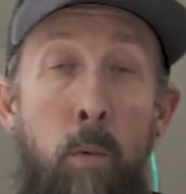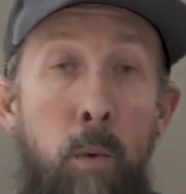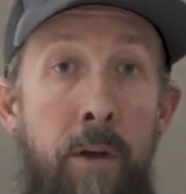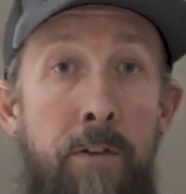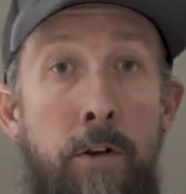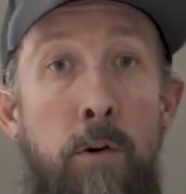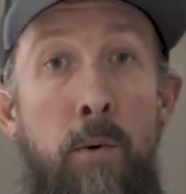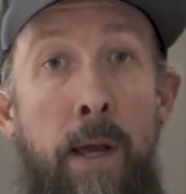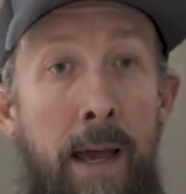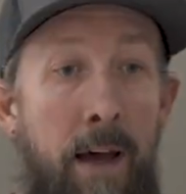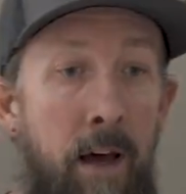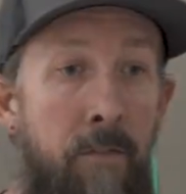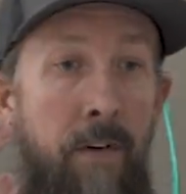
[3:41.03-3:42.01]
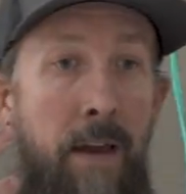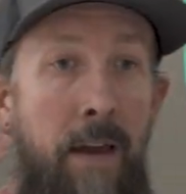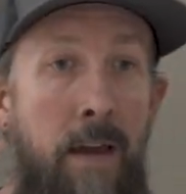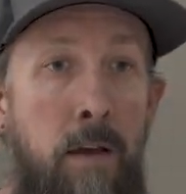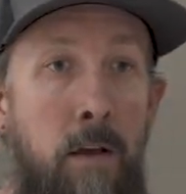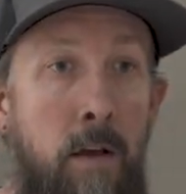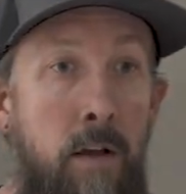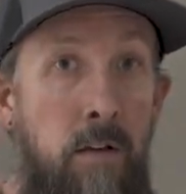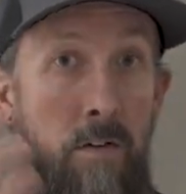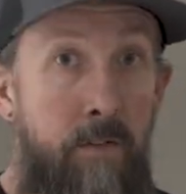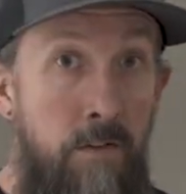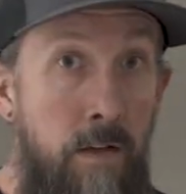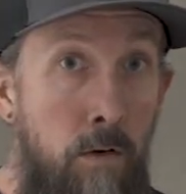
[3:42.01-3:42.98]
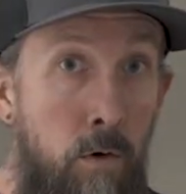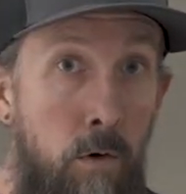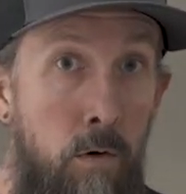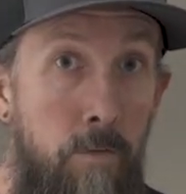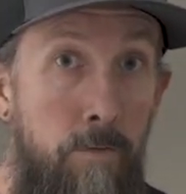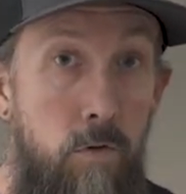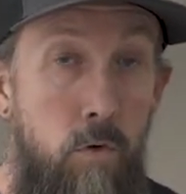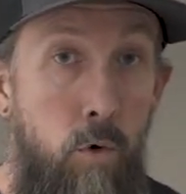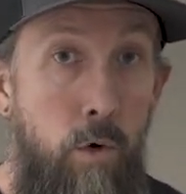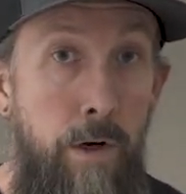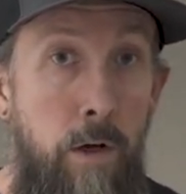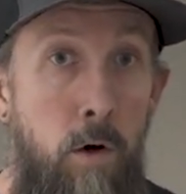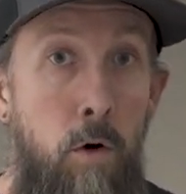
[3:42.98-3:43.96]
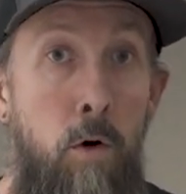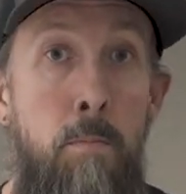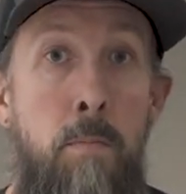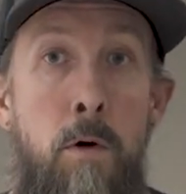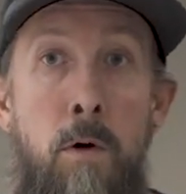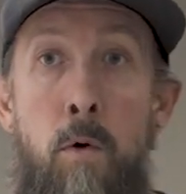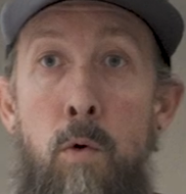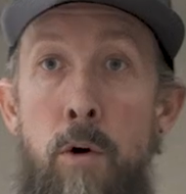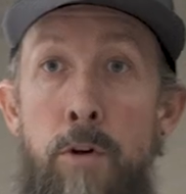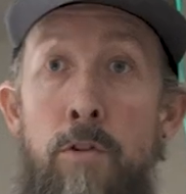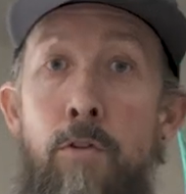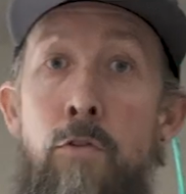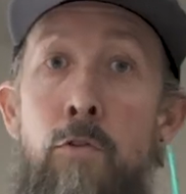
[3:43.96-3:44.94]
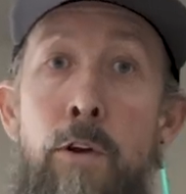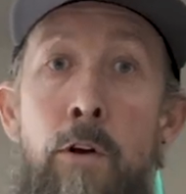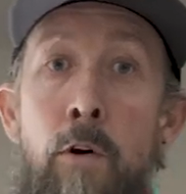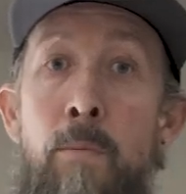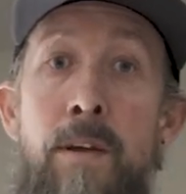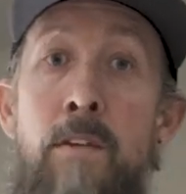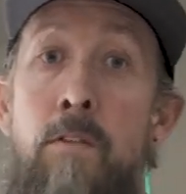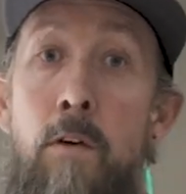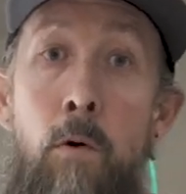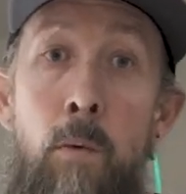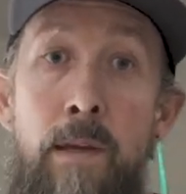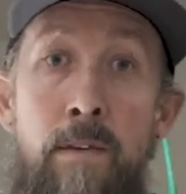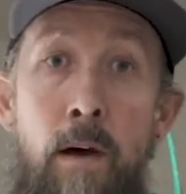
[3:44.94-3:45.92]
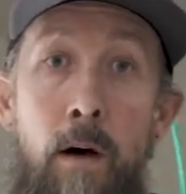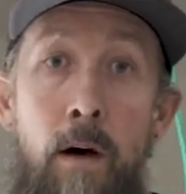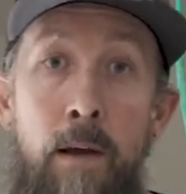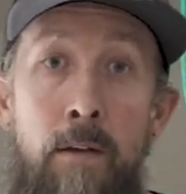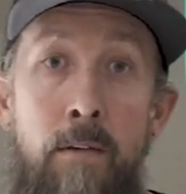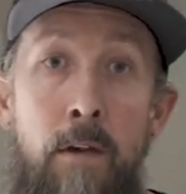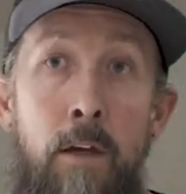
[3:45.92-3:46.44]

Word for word: whether you have a single-story home or a 2-story home, it's always hot.